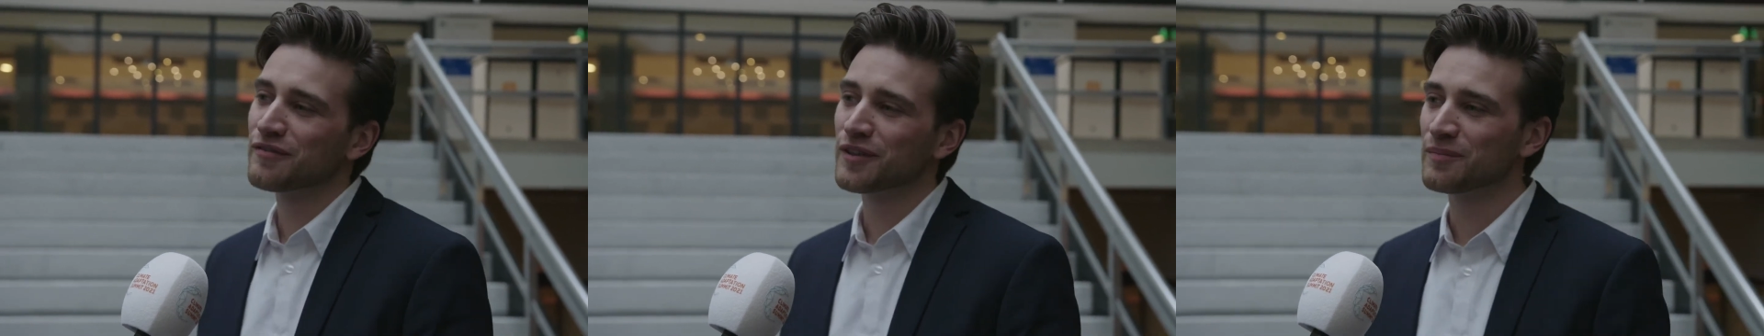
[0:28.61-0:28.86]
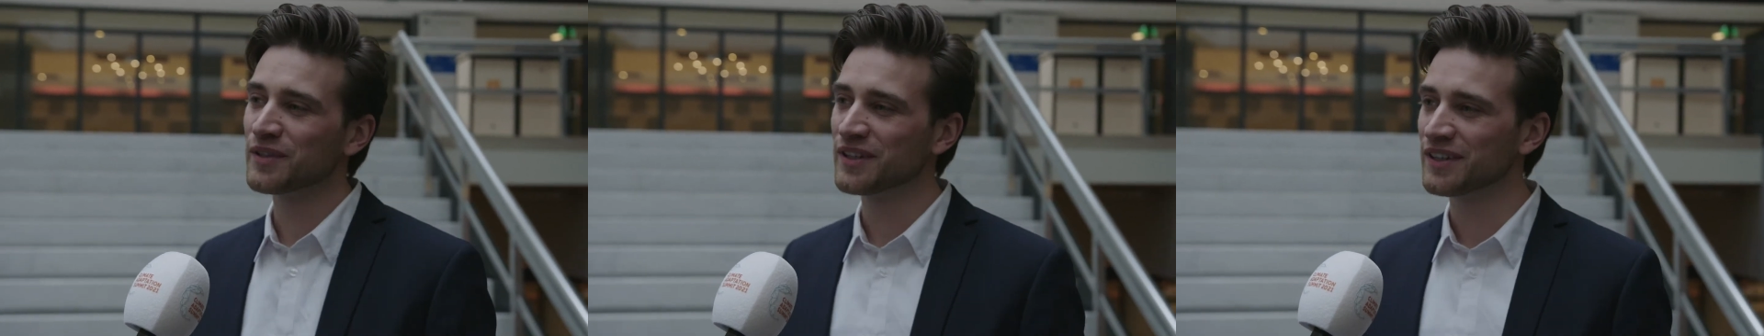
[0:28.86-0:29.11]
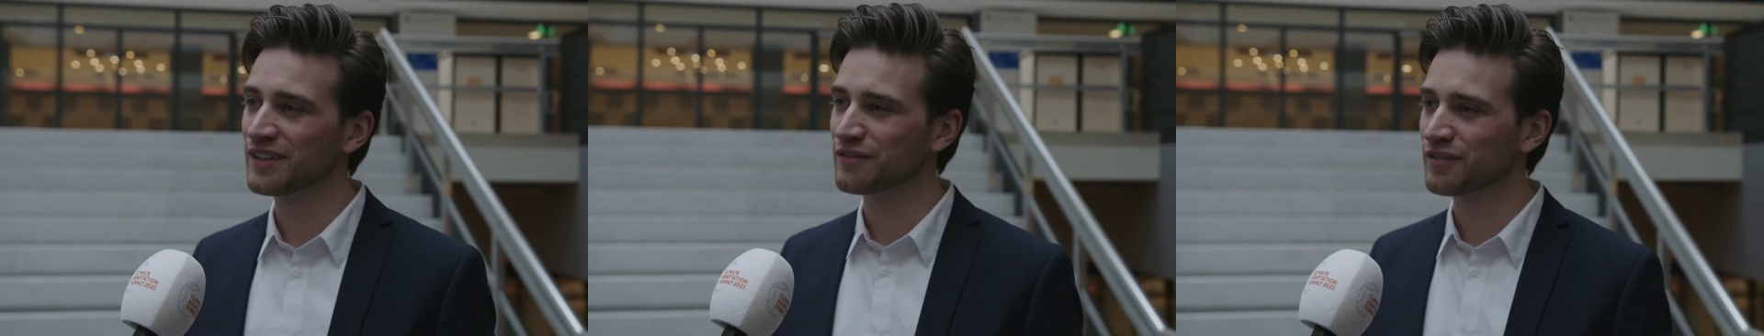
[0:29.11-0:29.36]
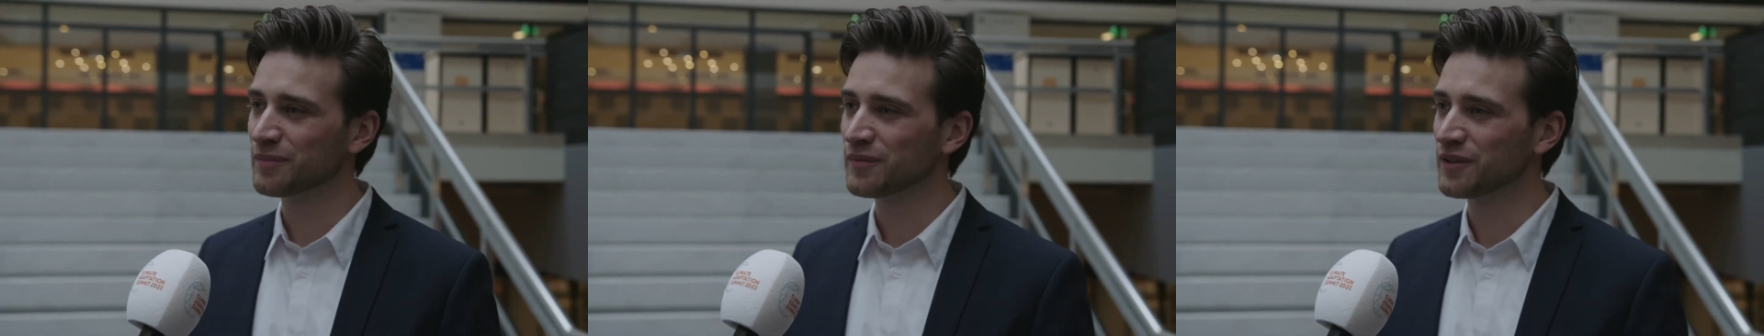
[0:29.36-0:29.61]
from
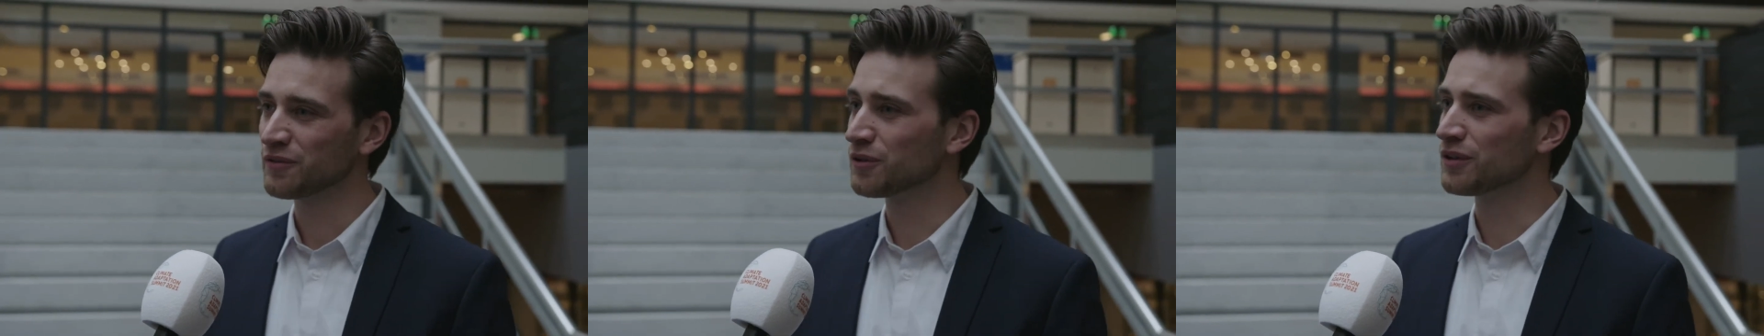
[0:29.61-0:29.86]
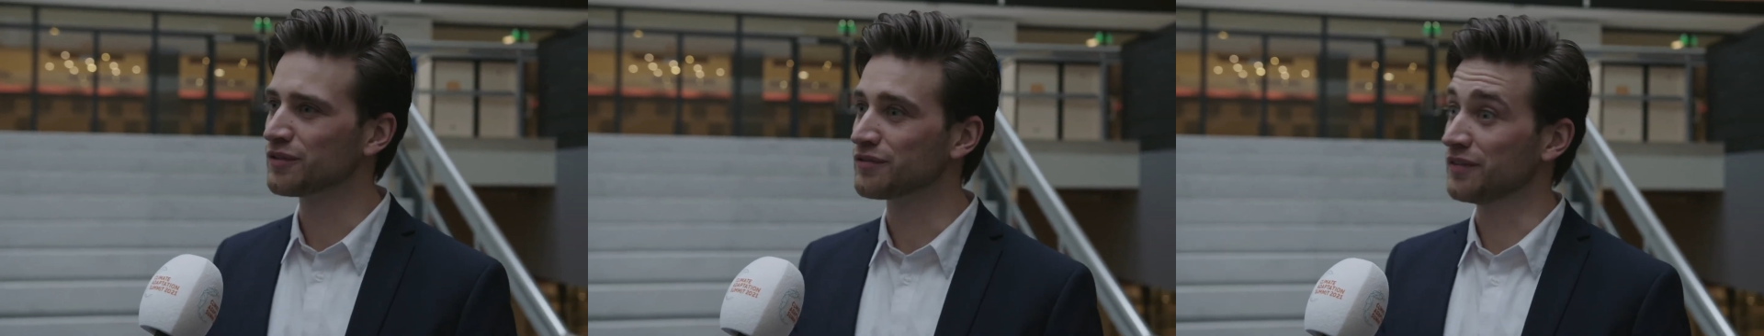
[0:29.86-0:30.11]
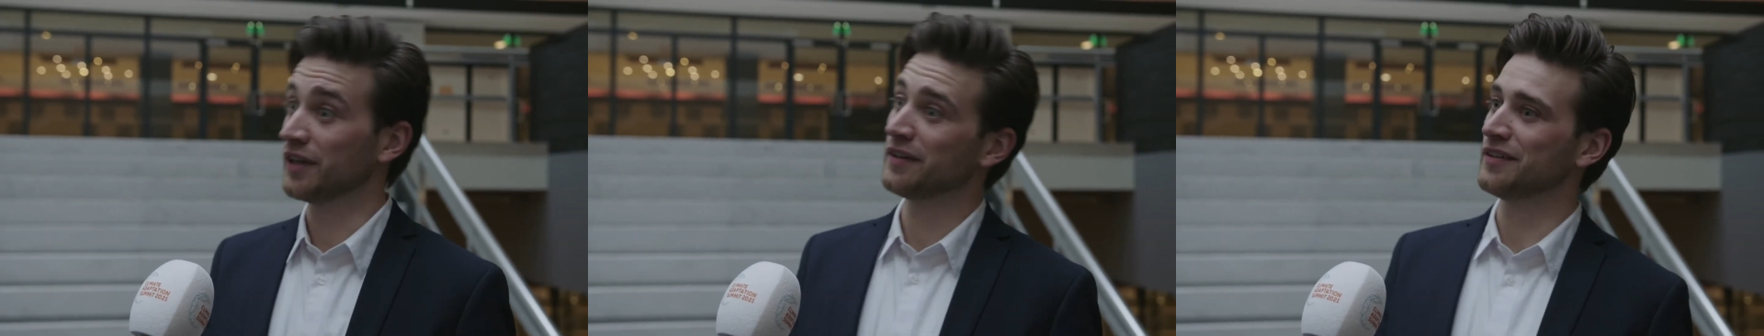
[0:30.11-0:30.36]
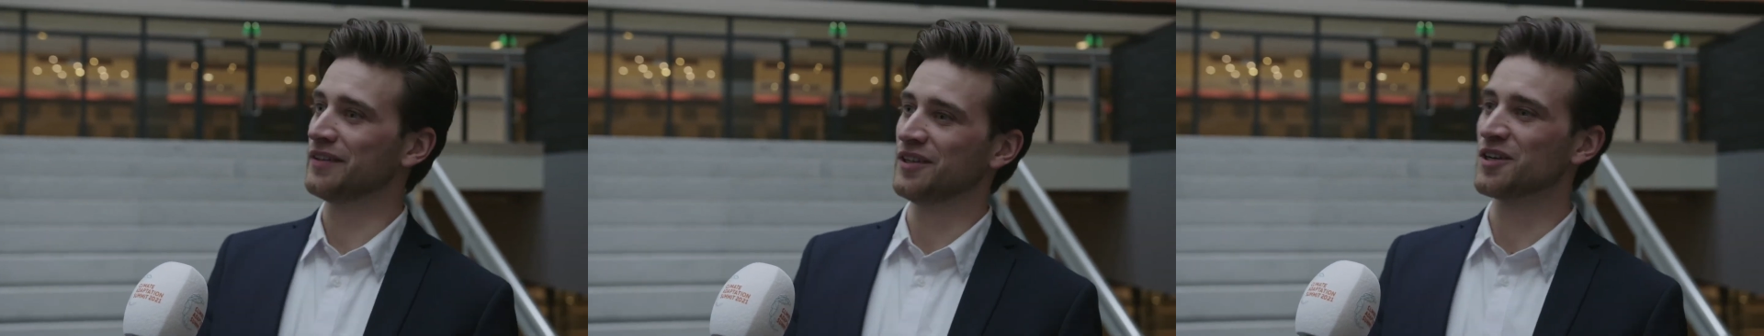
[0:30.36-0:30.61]
the role of
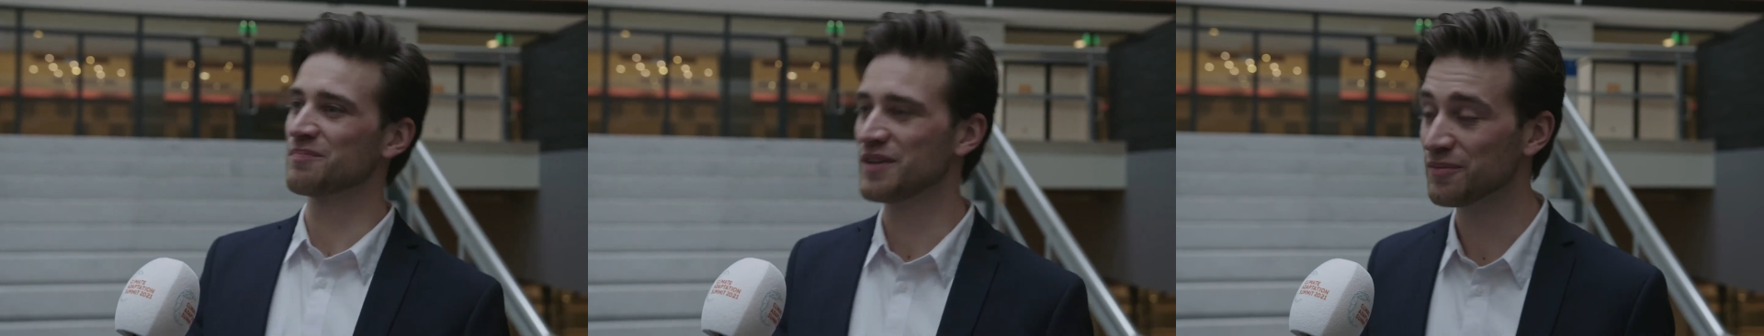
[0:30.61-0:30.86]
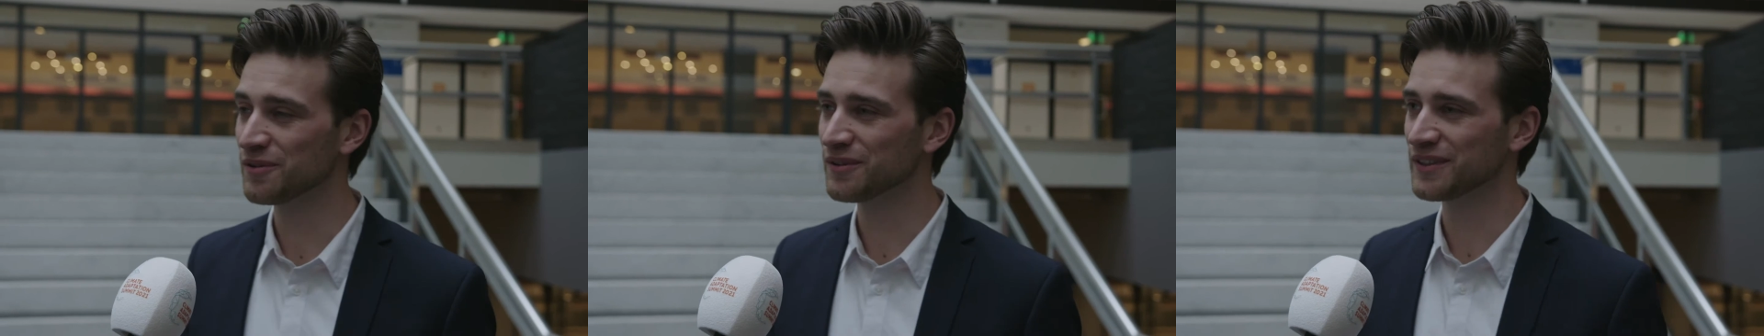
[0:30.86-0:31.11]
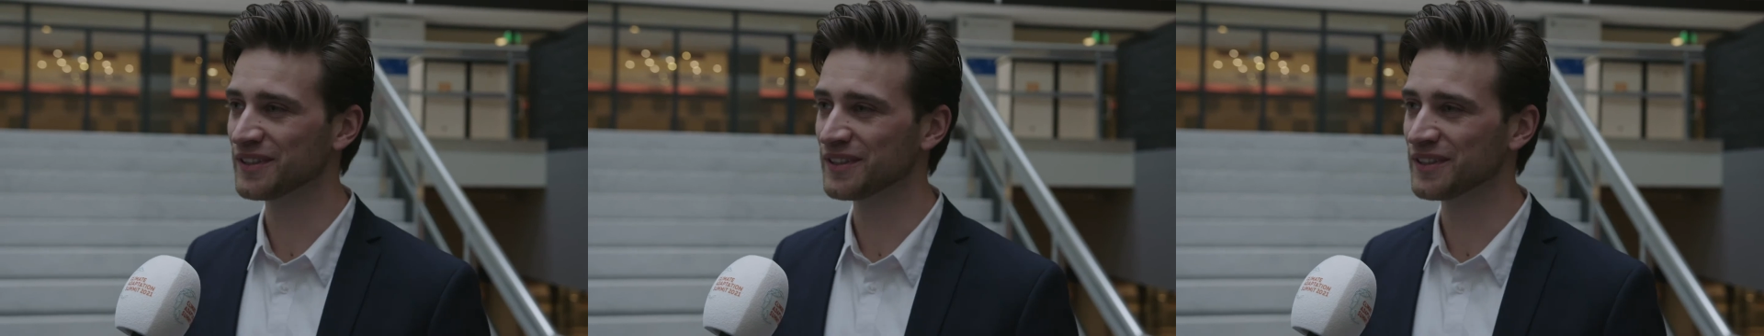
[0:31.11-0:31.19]
non-young people.